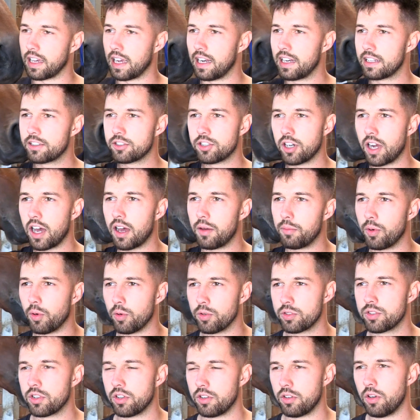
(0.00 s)
Gaelic Tribe
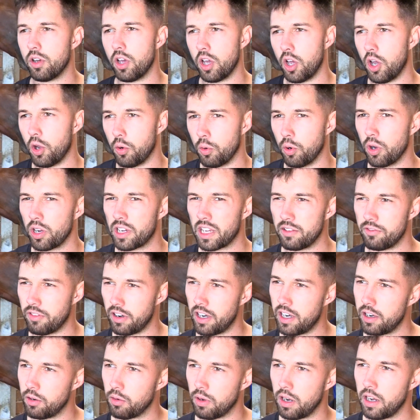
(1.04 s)
also working
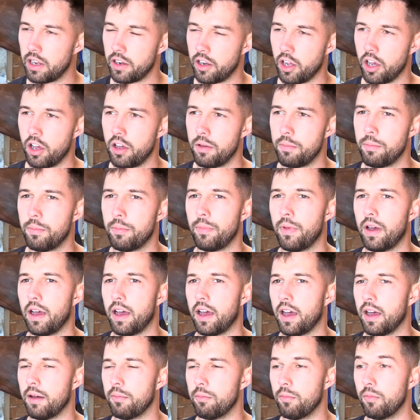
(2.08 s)
very well at home.
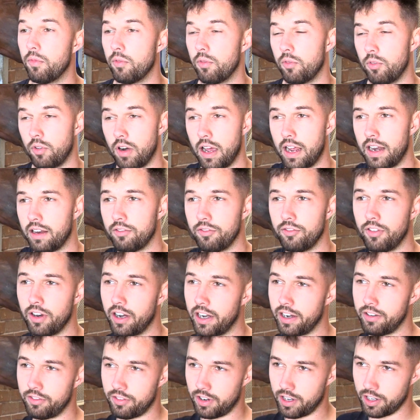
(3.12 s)
Um, ran a
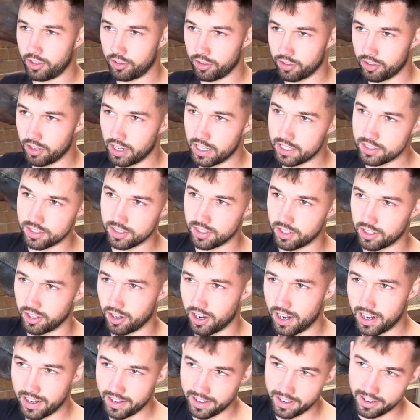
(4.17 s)
very, very good race in the
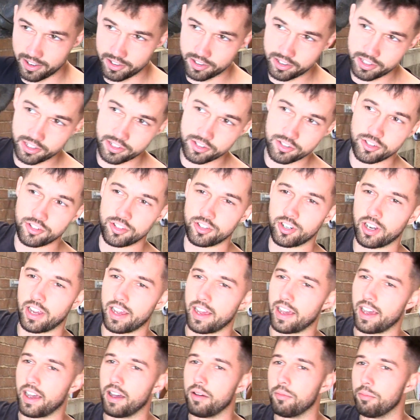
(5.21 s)
Grand Heritage.
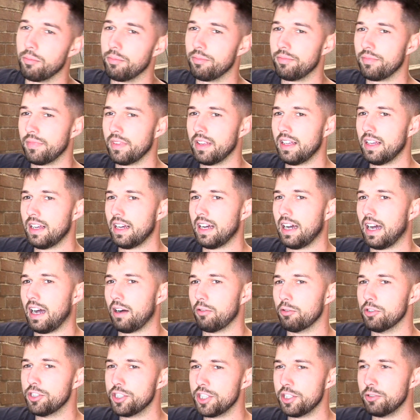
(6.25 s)
Um, I
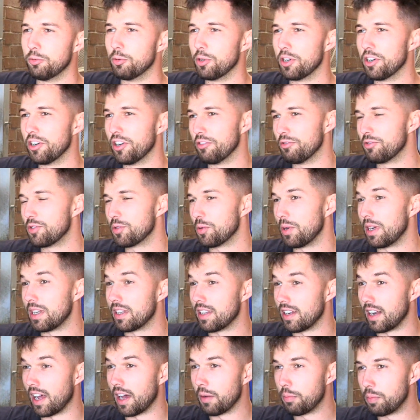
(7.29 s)
wish he wouldn't have
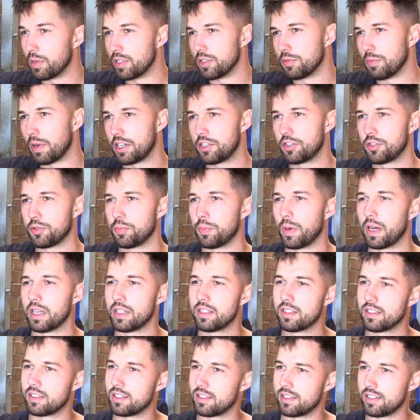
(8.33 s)
sweated up as much,
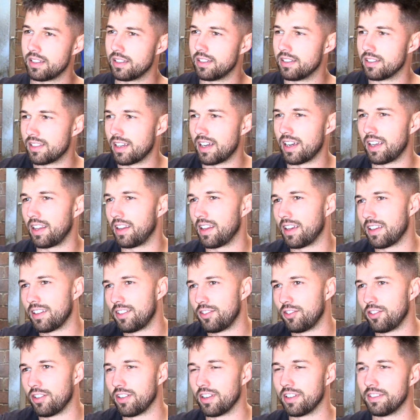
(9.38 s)
but in saying that,
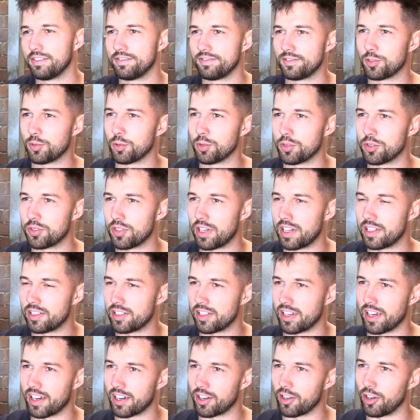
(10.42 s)
you know, it's horse
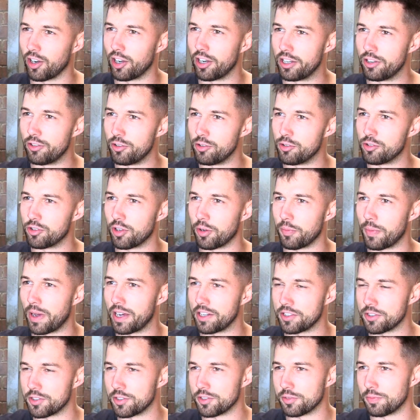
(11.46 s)
racing, I can only do so
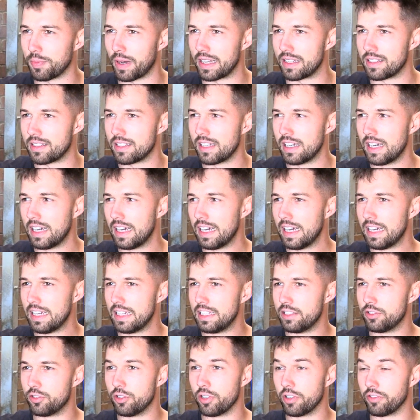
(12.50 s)
much. But
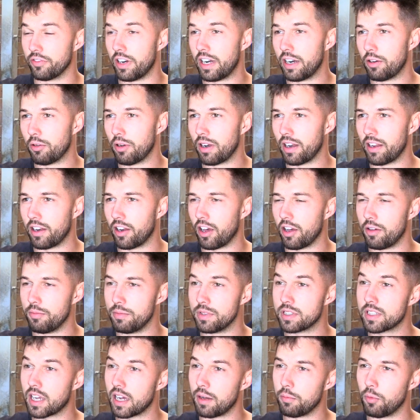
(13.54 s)
he's doing very well at home.
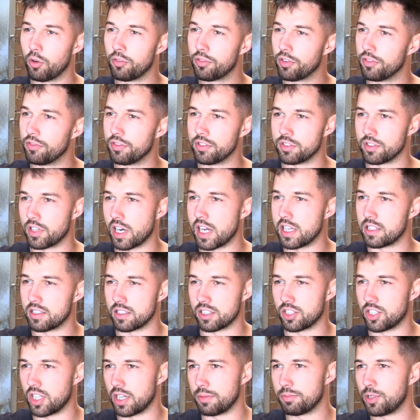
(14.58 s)
He's come off of his race
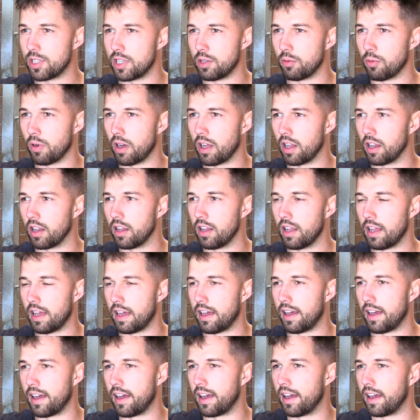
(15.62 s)
exceptionally well,
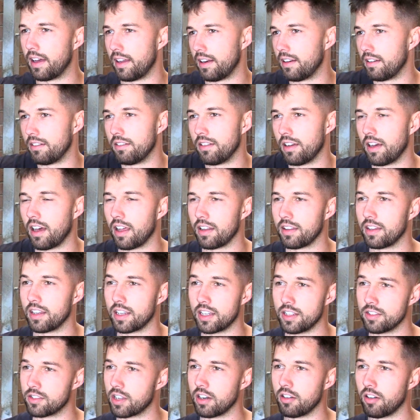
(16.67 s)
uh, and I think
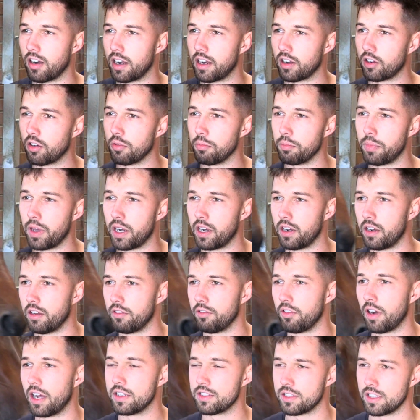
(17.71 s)
he's going to run a competitive
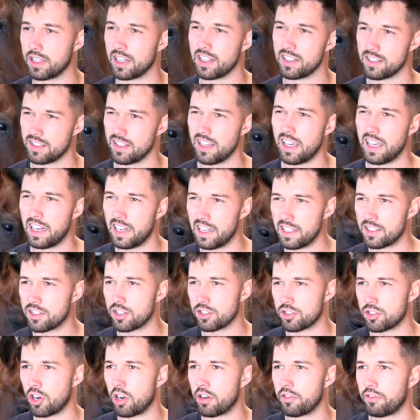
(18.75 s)
race. It is, it is a
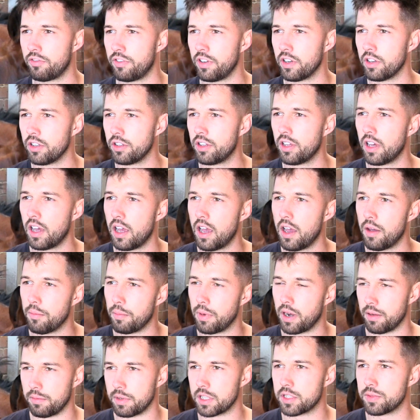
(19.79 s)
strong field,
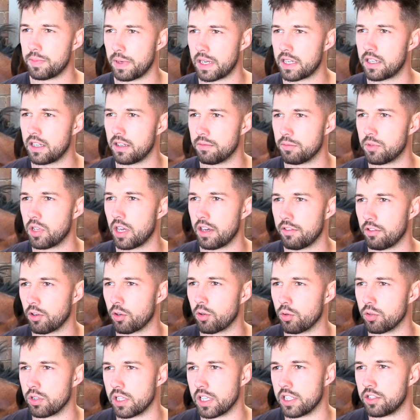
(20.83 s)
but I'm expecting him to have a
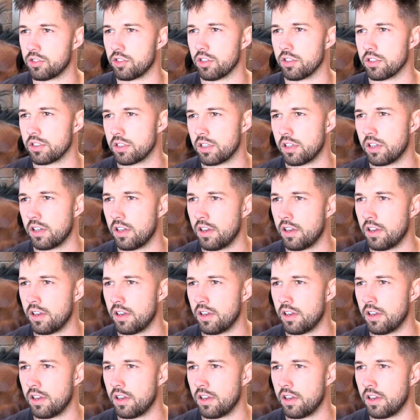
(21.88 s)
quartet trot.